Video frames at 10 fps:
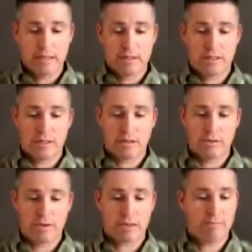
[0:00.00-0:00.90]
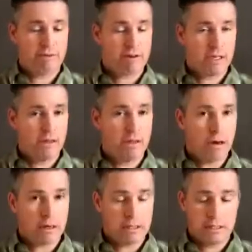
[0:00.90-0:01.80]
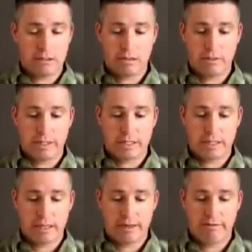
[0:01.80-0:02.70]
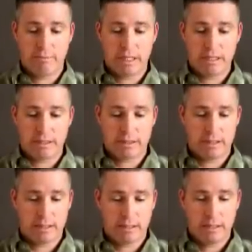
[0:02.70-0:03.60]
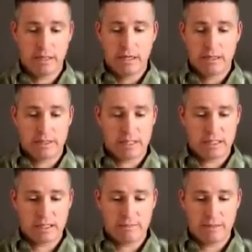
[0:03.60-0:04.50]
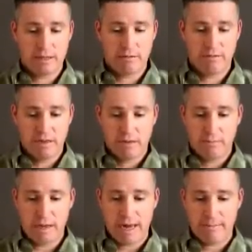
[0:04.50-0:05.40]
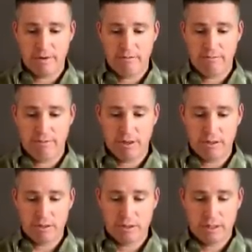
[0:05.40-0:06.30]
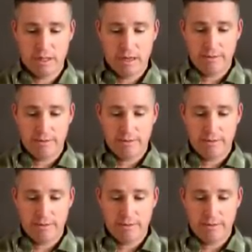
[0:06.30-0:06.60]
So there can be very large earthquakes set off by this system of magma flows